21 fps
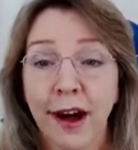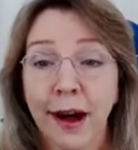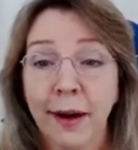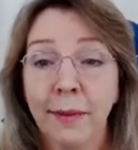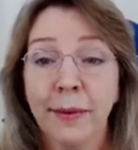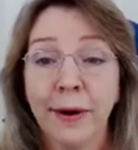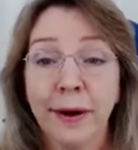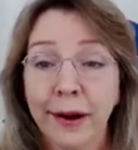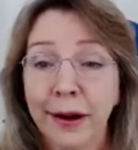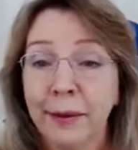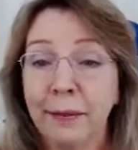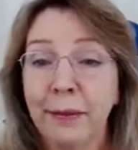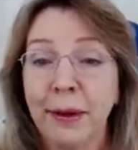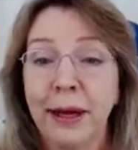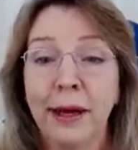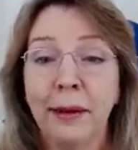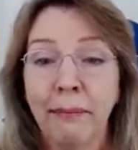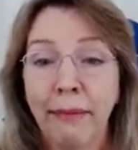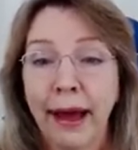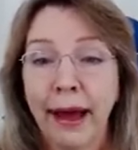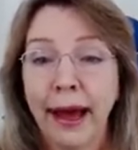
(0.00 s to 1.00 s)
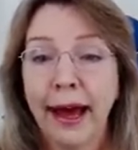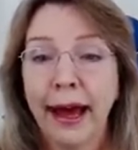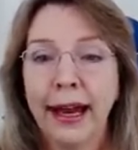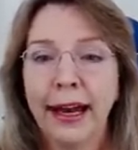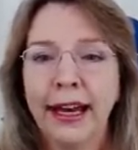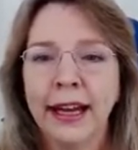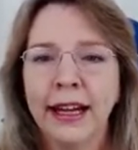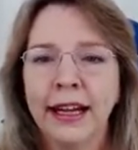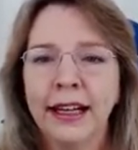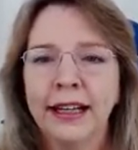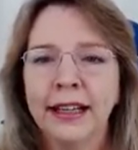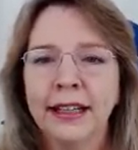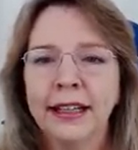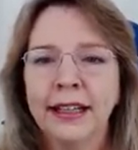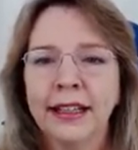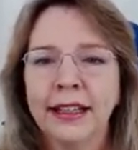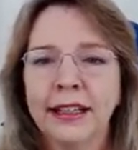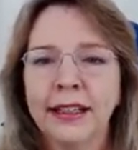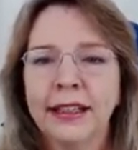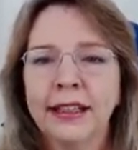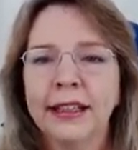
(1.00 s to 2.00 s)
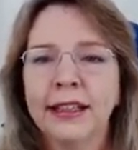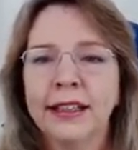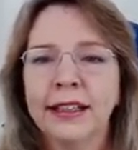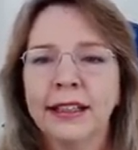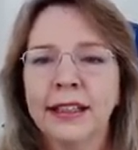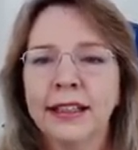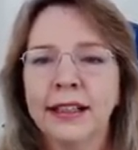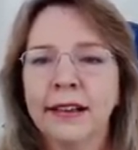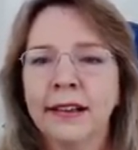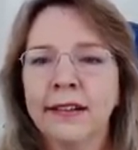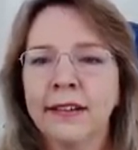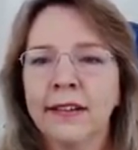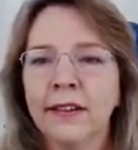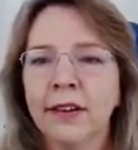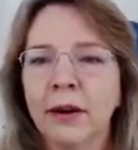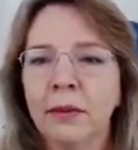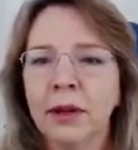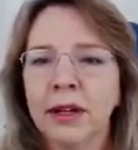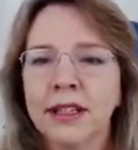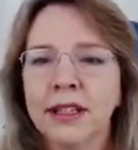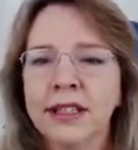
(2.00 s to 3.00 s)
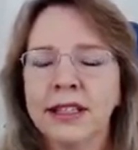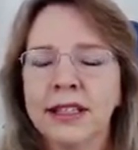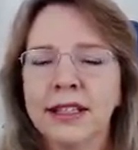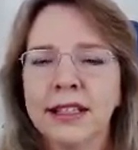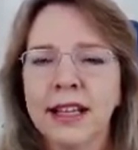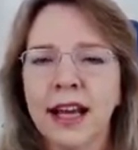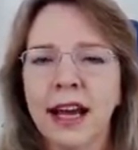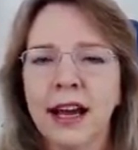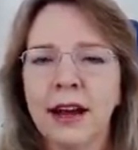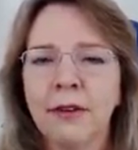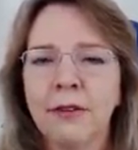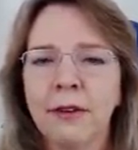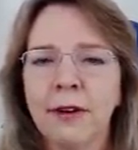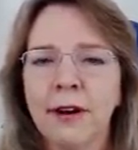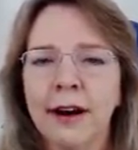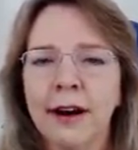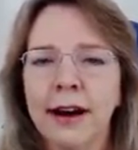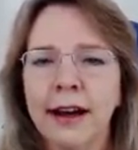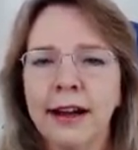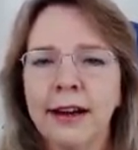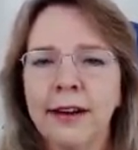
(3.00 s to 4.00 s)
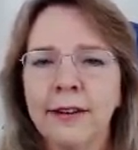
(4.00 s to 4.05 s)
I'm gonna be mad. So I'm gonna stay right